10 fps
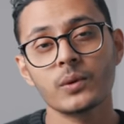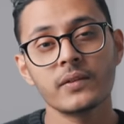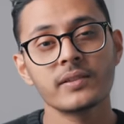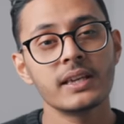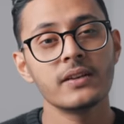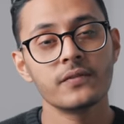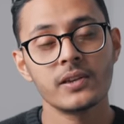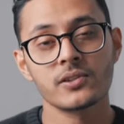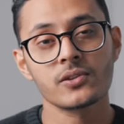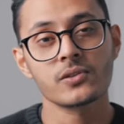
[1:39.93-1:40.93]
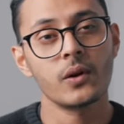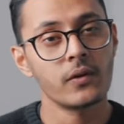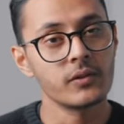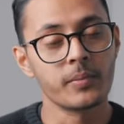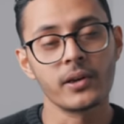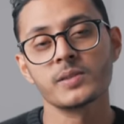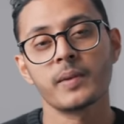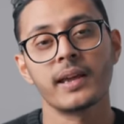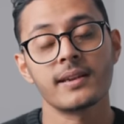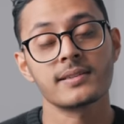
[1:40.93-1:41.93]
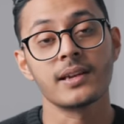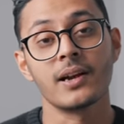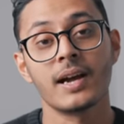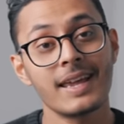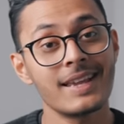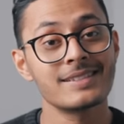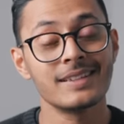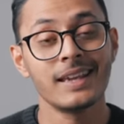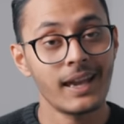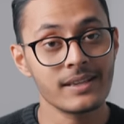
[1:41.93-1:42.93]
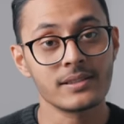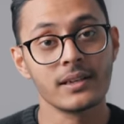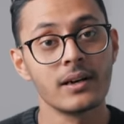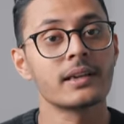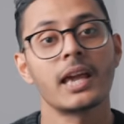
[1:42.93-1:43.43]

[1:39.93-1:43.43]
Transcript: one of the key features of the Pro Display XDR is the HDR